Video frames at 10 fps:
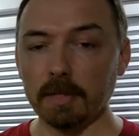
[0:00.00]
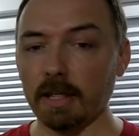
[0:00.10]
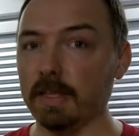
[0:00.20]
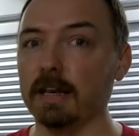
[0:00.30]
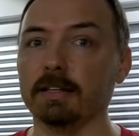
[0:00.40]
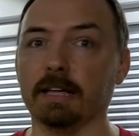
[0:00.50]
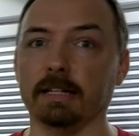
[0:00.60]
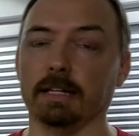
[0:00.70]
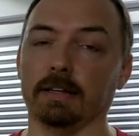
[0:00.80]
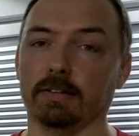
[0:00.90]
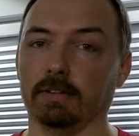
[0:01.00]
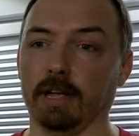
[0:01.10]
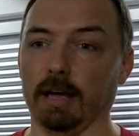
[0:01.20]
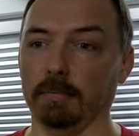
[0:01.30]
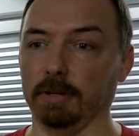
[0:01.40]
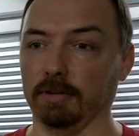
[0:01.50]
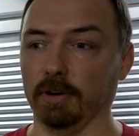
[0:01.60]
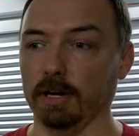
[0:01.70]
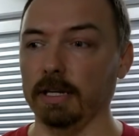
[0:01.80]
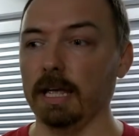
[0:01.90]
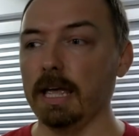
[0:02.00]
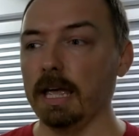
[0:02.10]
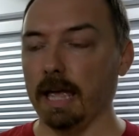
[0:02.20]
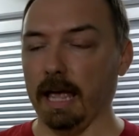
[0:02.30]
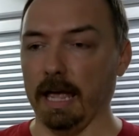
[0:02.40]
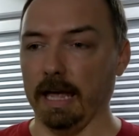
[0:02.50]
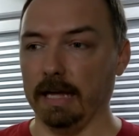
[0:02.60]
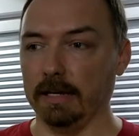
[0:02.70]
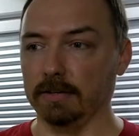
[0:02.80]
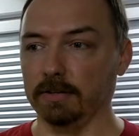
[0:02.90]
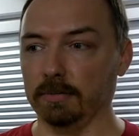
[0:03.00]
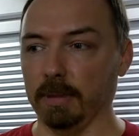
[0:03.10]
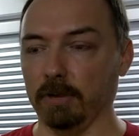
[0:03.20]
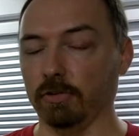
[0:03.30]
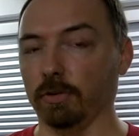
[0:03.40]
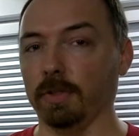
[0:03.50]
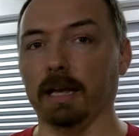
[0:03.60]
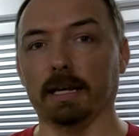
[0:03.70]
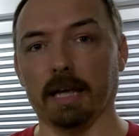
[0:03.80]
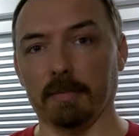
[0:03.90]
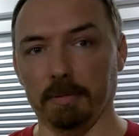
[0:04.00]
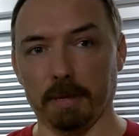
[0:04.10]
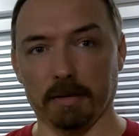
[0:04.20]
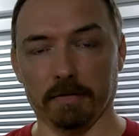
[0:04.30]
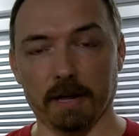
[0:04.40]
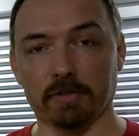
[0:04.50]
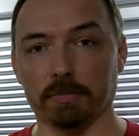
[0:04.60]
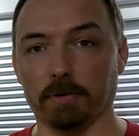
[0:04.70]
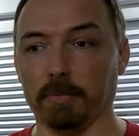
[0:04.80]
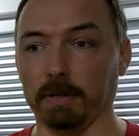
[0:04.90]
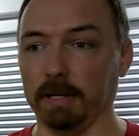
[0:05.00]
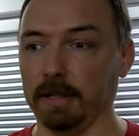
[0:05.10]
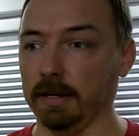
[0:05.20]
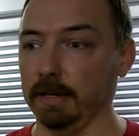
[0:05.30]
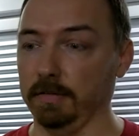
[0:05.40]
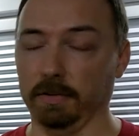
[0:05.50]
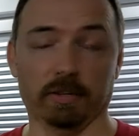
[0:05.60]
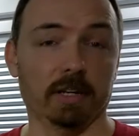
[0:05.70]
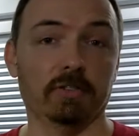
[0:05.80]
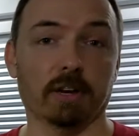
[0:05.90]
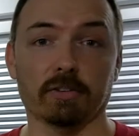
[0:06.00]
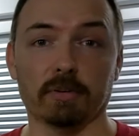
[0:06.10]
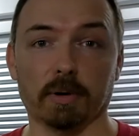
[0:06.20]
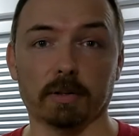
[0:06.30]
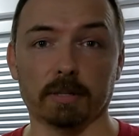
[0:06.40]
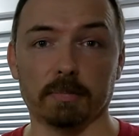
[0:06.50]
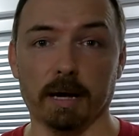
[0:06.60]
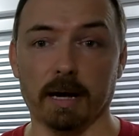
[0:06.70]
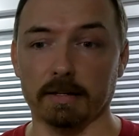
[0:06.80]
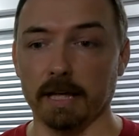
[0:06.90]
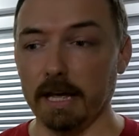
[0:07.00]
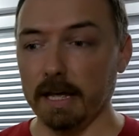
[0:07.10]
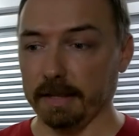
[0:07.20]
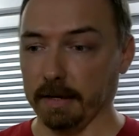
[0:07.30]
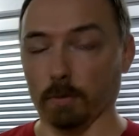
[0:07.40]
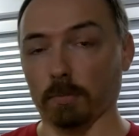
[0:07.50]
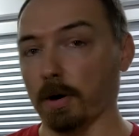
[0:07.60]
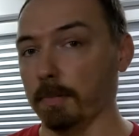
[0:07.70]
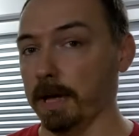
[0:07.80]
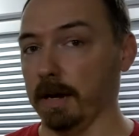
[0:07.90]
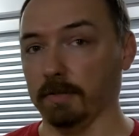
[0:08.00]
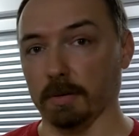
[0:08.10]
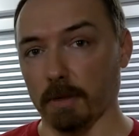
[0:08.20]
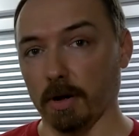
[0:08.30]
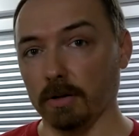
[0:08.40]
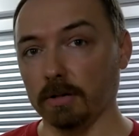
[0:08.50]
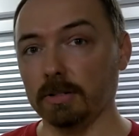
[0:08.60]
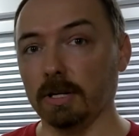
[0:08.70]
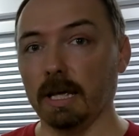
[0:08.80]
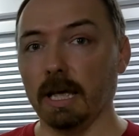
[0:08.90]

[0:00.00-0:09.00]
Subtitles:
Then I take that design and make sure that it can be manufactured properly, that if it's an injection molded part, that it will pop out of the mold.